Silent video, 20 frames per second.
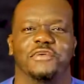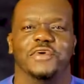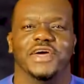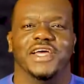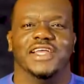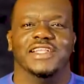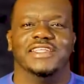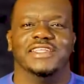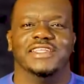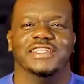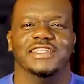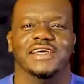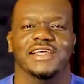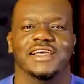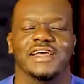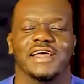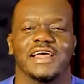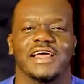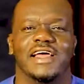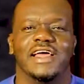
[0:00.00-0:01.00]
wedding.
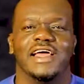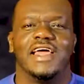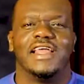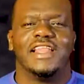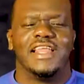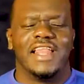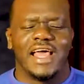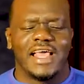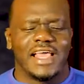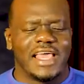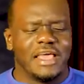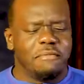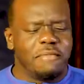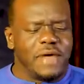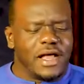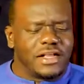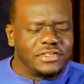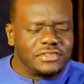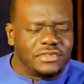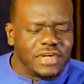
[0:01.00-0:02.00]
And then I came
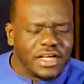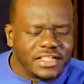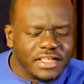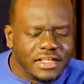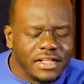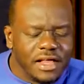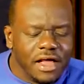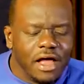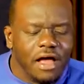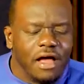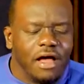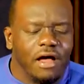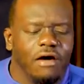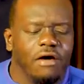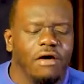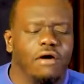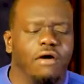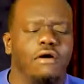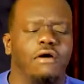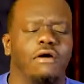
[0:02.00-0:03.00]
back to her. I said,
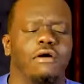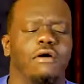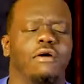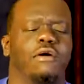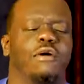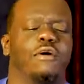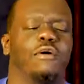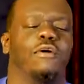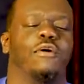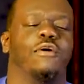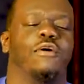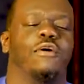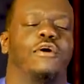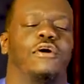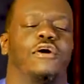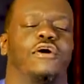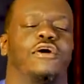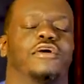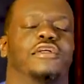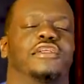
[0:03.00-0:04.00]
Oh,
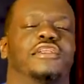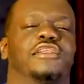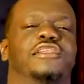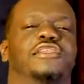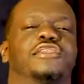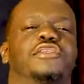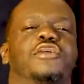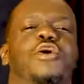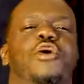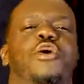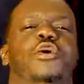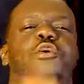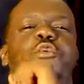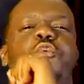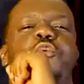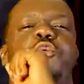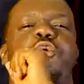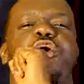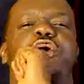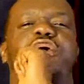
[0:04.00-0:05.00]
no
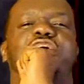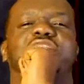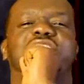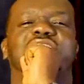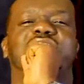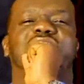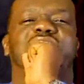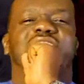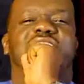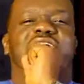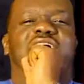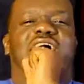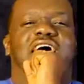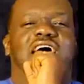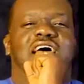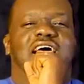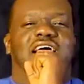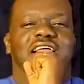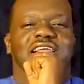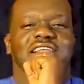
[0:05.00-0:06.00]

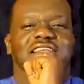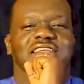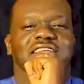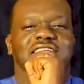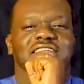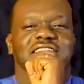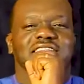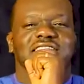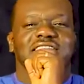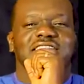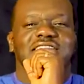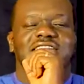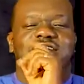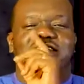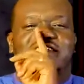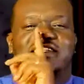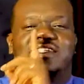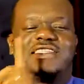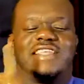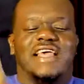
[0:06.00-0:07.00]
wonder
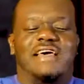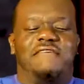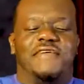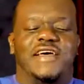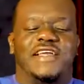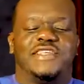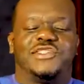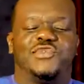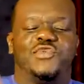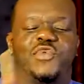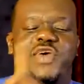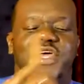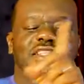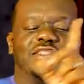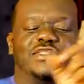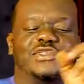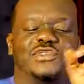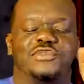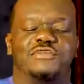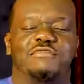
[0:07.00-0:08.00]
the servants
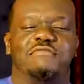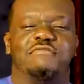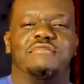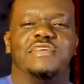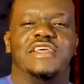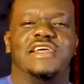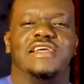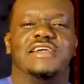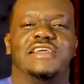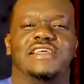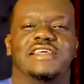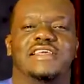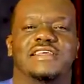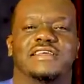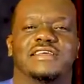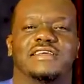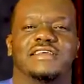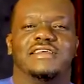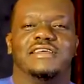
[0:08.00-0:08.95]
went to Mary